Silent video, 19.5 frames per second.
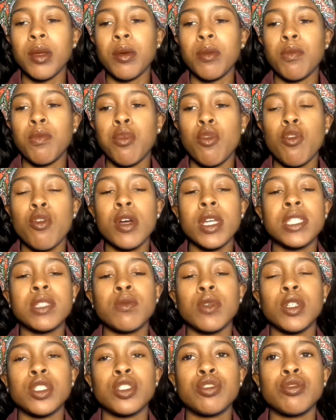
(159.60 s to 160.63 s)
boys
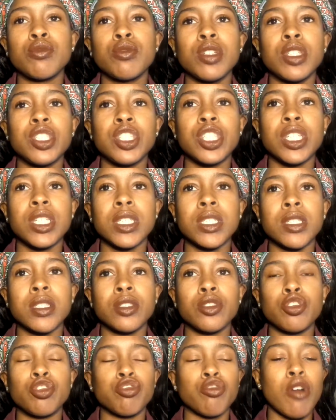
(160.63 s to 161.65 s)
want you to
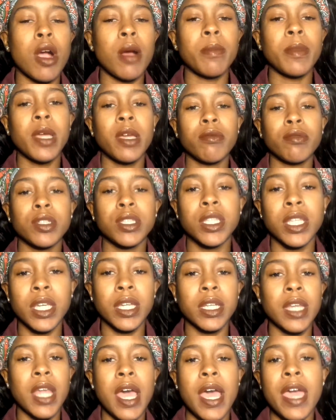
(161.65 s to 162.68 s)
just drop
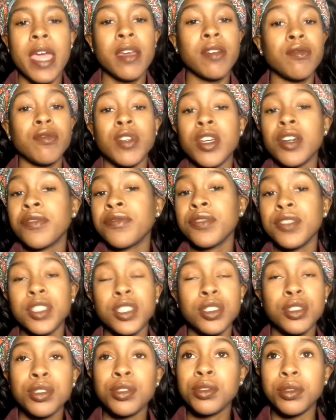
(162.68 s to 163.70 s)
everything, not have nothing
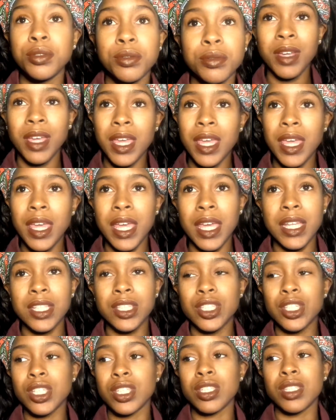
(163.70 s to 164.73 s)
to do, and
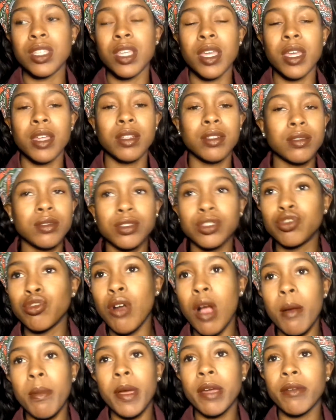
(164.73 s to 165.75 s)
just
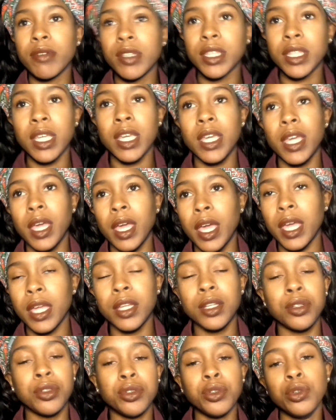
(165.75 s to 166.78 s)
drop everything
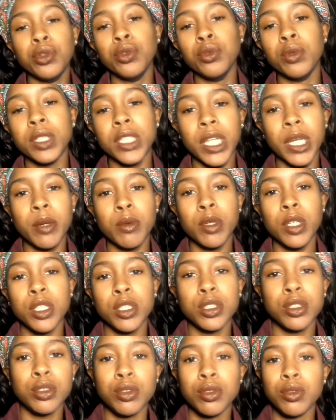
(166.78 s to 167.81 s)
and do what they want to
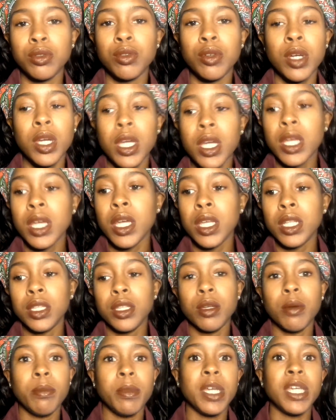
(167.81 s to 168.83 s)
do
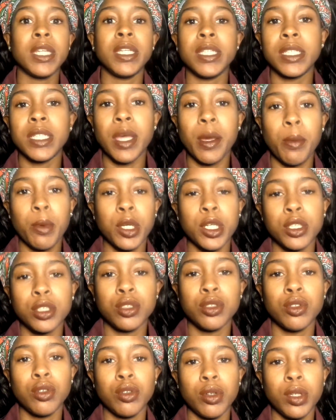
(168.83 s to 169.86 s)
the minute they want to
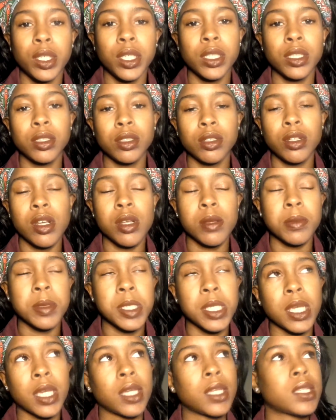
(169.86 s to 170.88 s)
do it. You know what I'm
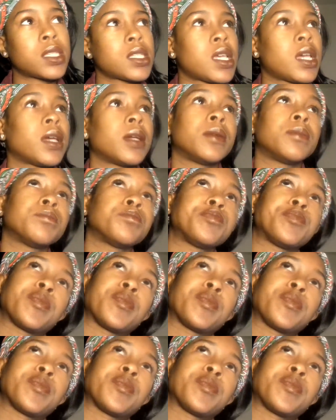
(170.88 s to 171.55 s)
saying? It's like,